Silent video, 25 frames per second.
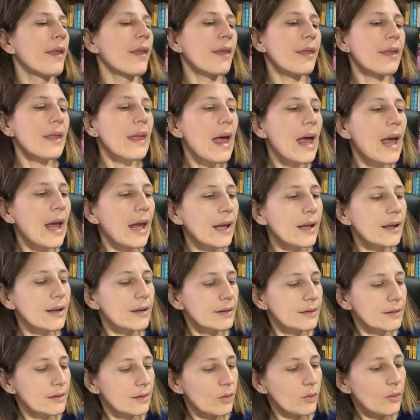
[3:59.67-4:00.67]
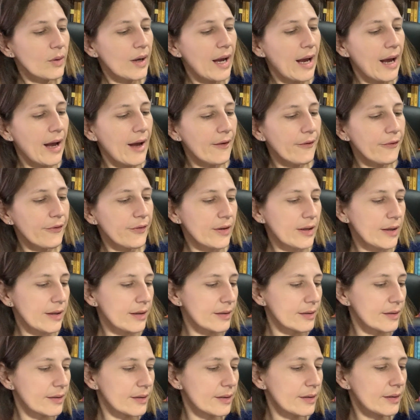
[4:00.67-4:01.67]
then we have
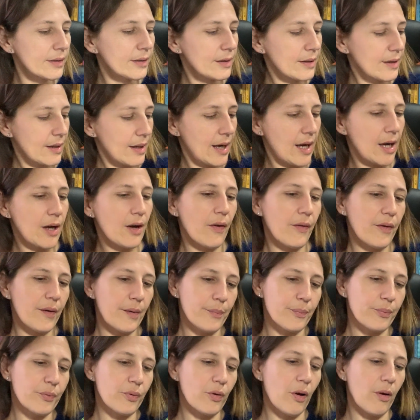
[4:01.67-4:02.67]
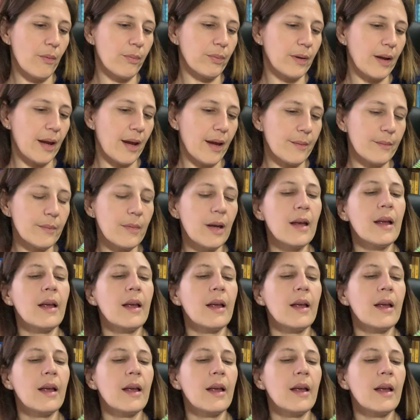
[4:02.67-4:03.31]
here another problem.